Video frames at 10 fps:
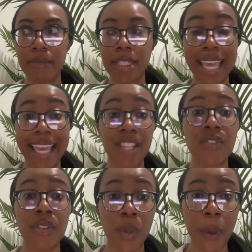
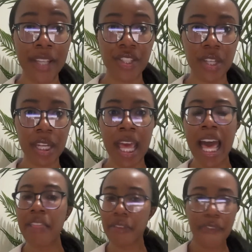answering the question.
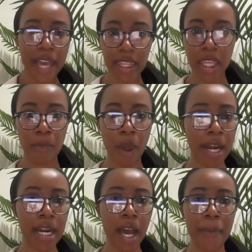The fact they brought
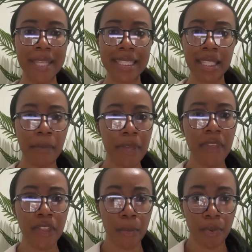it up, it's something
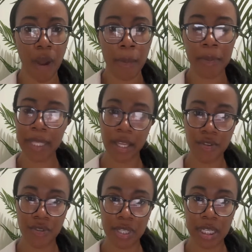that they're probably
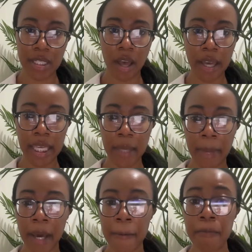interested in talking
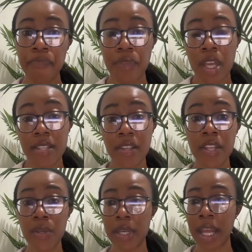about. And so
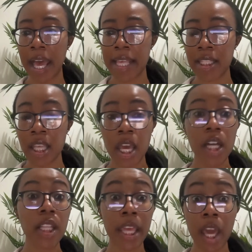then you can ask,
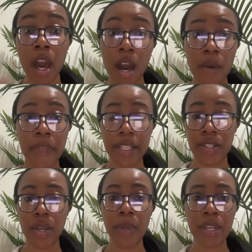like, "Oh, that's
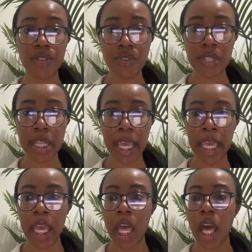so
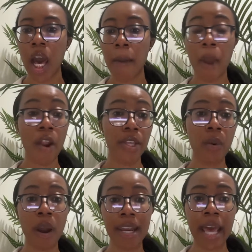interesting. Are you
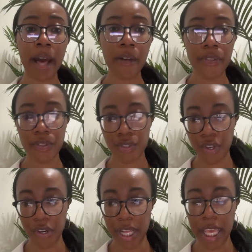on a health
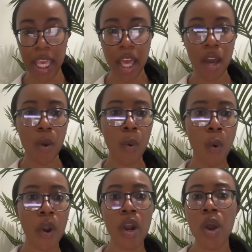journey?
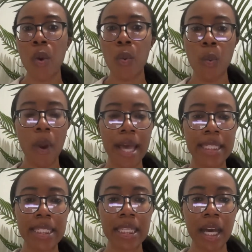Or
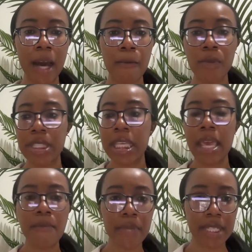what was the
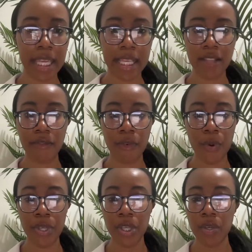impetus
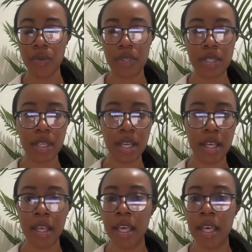for you to